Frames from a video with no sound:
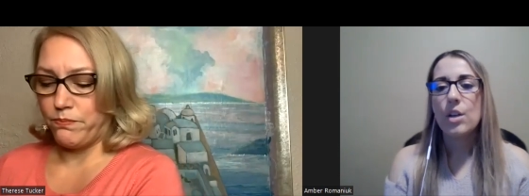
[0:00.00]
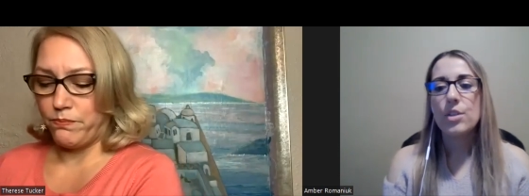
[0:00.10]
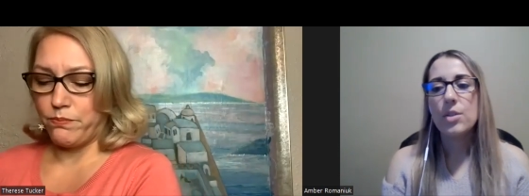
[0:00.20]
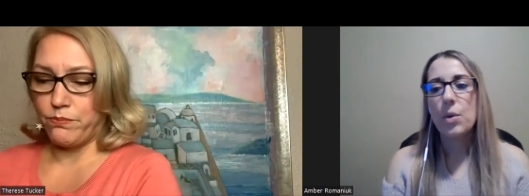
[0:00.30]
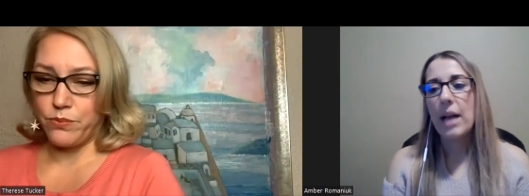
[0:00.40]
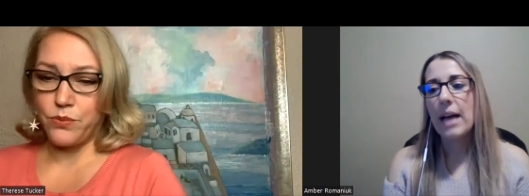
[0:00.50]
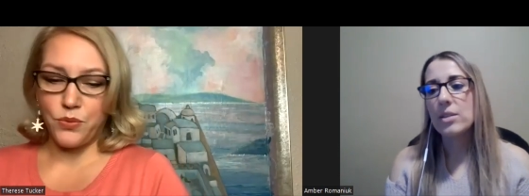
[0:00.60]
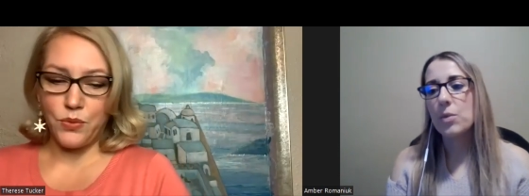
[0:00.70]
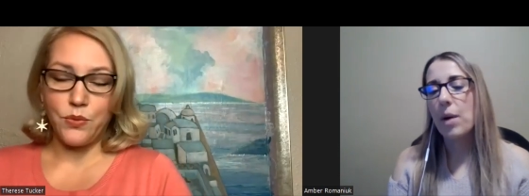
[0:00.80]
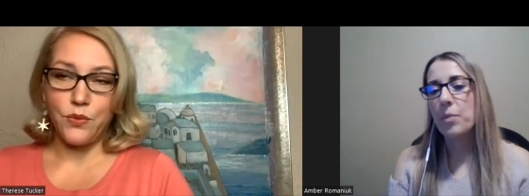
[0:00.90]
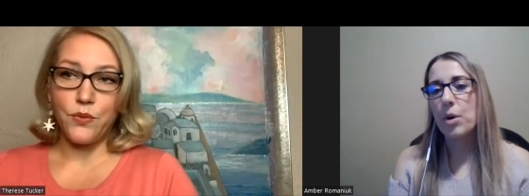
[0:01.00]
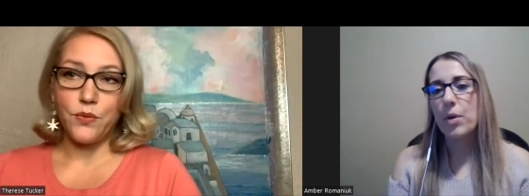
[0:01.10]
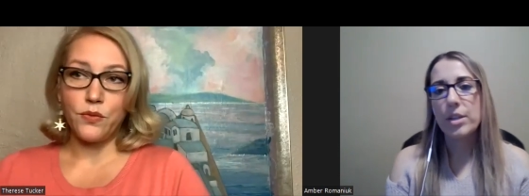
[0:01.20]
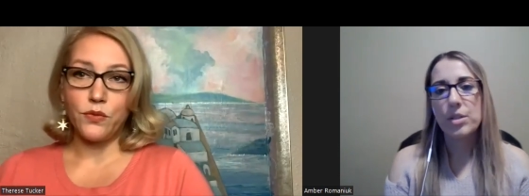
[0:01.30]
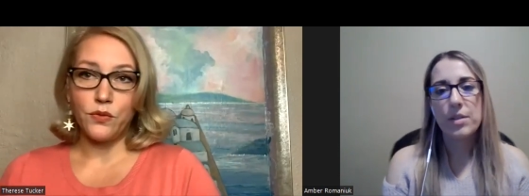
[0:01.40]
Speaker 1: So we'll ask one more
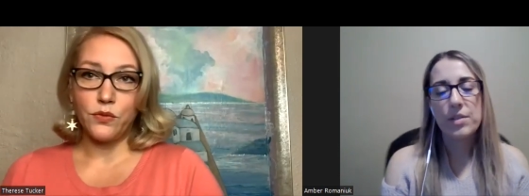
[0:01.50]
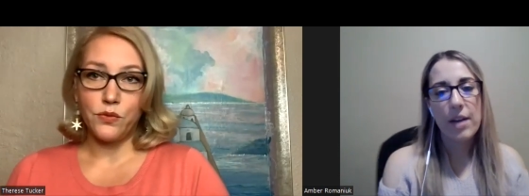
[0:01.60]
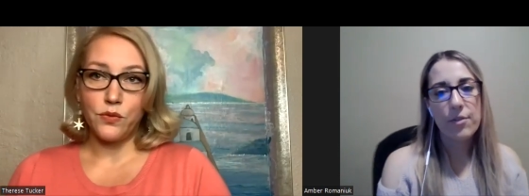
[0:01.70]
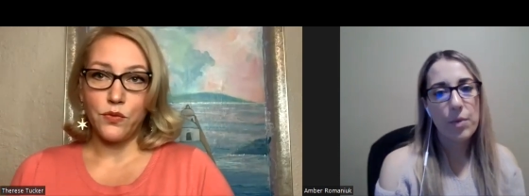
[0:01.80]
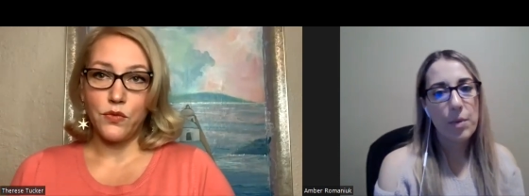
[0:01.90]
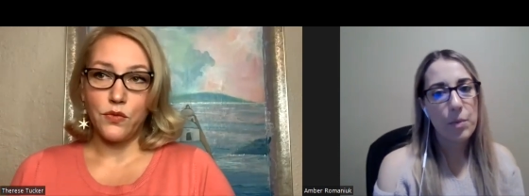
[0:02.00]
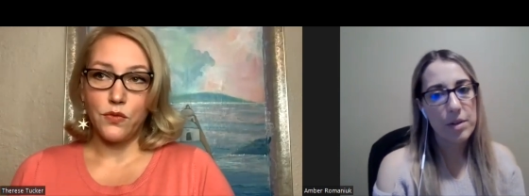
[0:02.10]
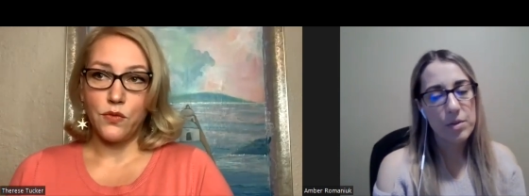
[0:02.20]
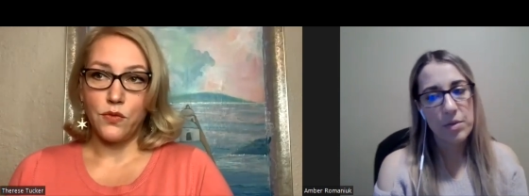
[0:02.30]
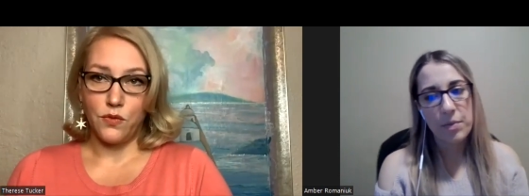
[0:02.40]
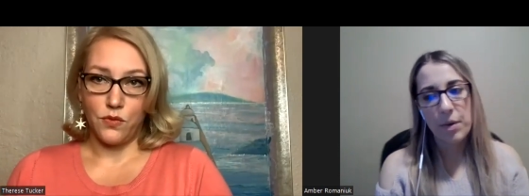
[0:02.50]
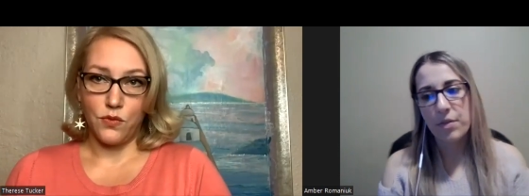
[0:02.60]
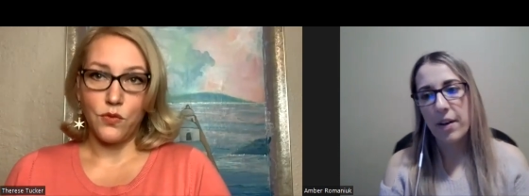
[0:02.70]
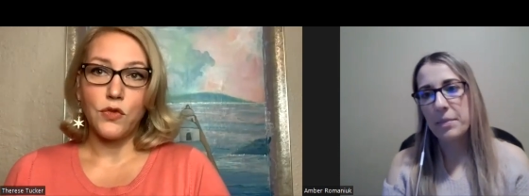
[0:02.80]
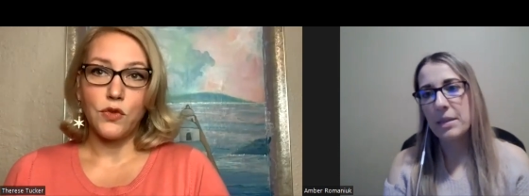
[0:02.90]
question. We have time for one more because we have about
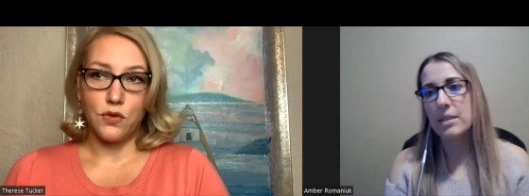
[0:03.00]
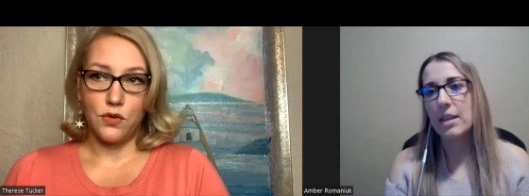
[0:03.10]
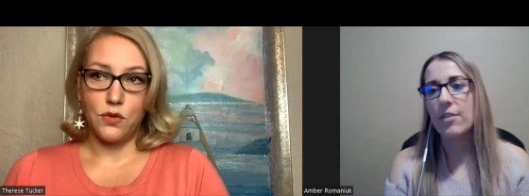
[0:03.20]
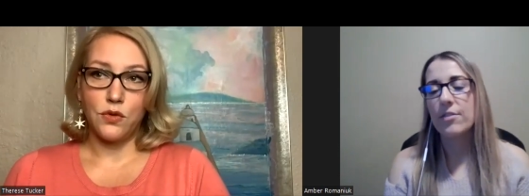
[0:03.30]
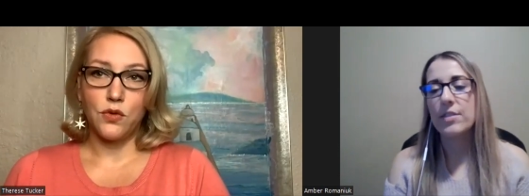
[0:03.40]
five minutes left.